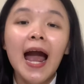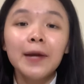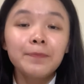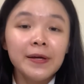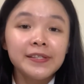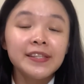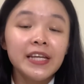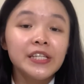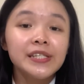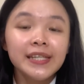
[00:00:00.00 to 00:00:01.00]
and
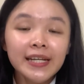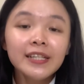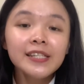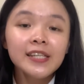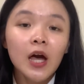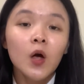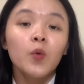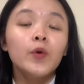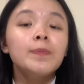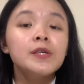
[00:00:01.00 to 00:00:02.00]
Presentation Skills
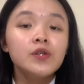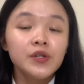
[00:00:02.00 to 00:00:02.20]
with Mr.